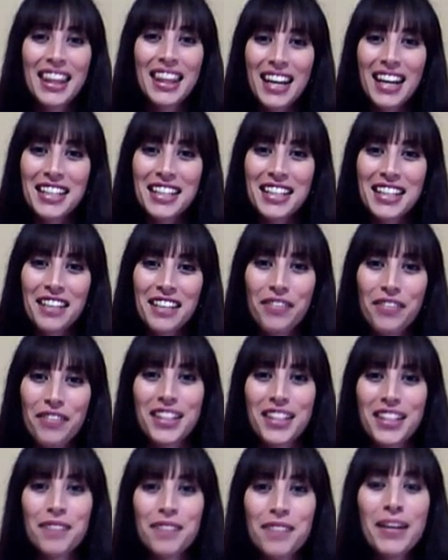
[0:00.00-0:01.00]
That's it
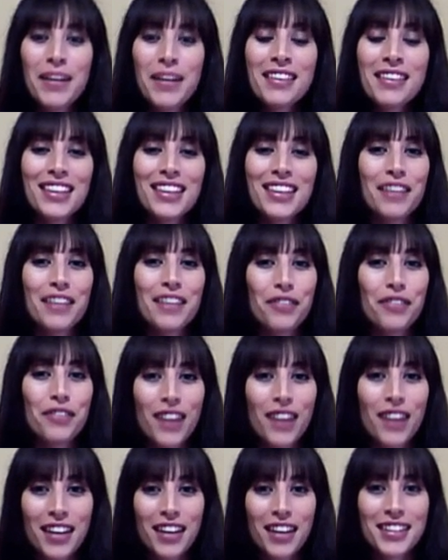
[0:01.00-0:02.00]
for this month. If
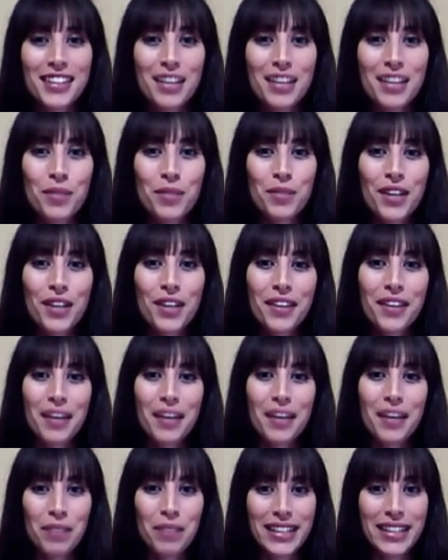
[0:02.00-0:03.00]
you've liked this episode,
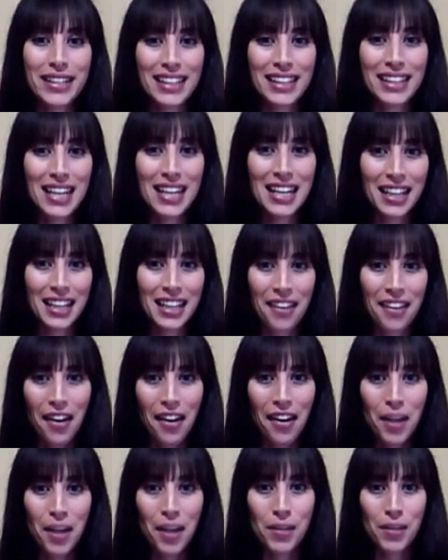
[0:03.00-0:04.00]
then please click
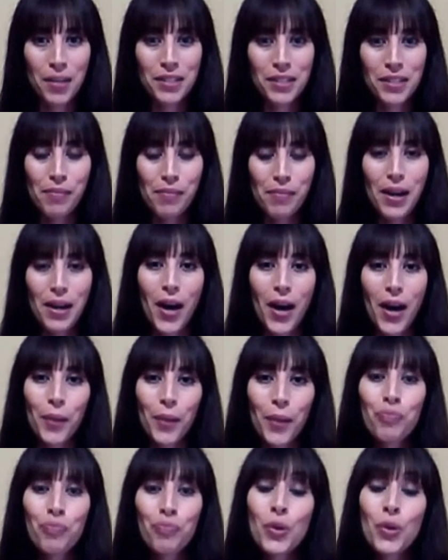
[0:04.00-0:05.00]
the like button below.
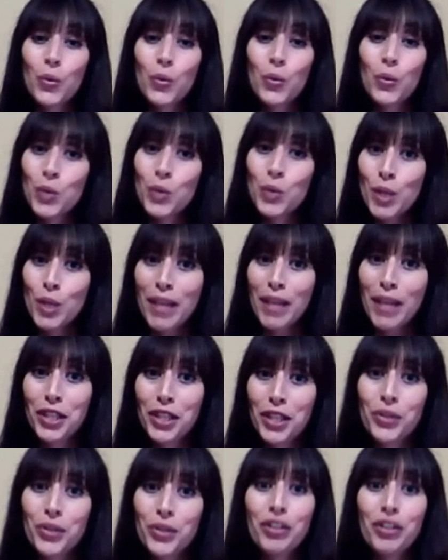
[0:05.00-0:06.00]
Also,
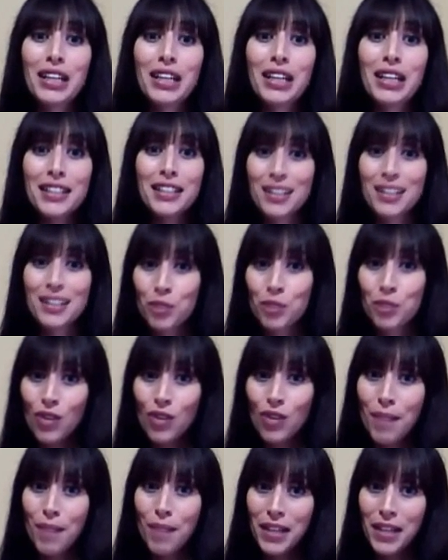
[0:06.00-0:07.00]
make sure you click the
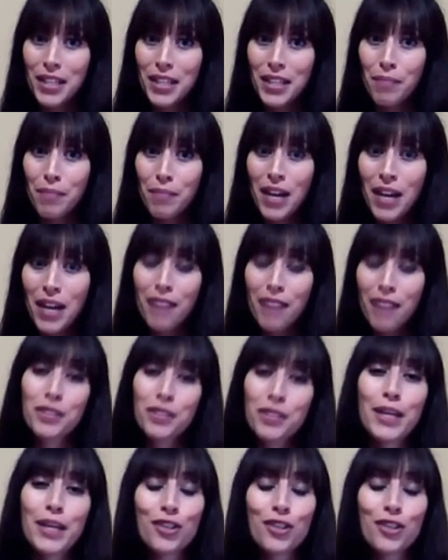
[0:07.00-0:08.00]
subscribe button above
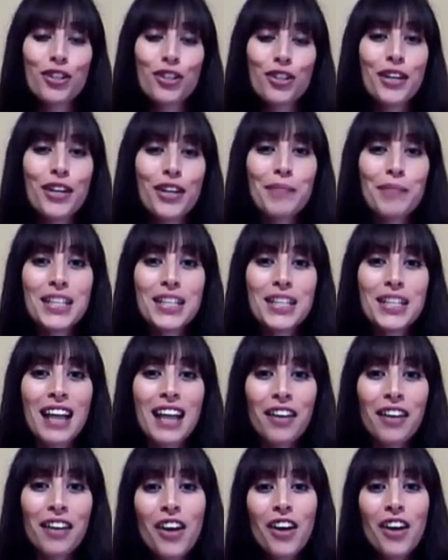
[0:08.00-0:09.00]
to make sure you don't miss
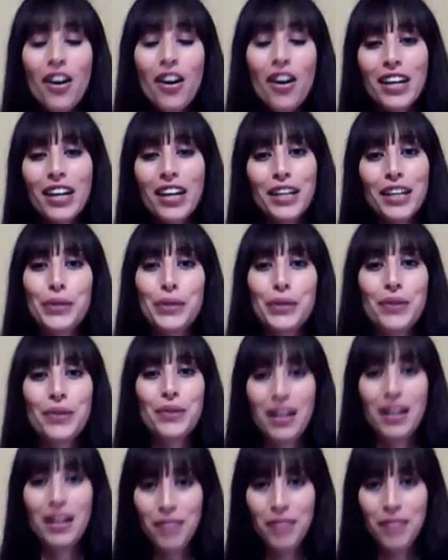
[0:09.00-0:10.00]
out on any
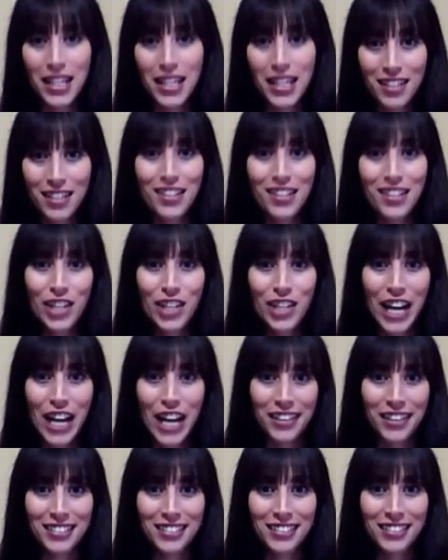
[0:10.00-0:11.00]
new updates to the
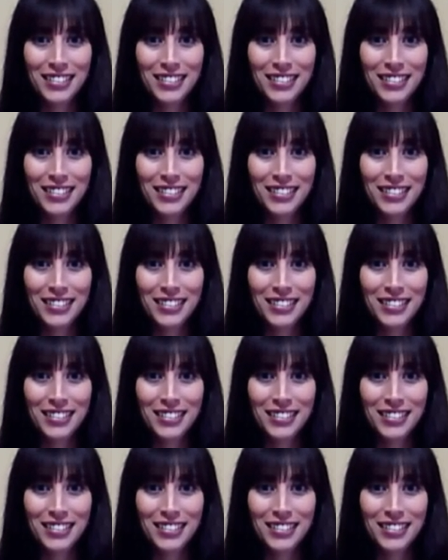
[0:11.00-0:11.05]
channel.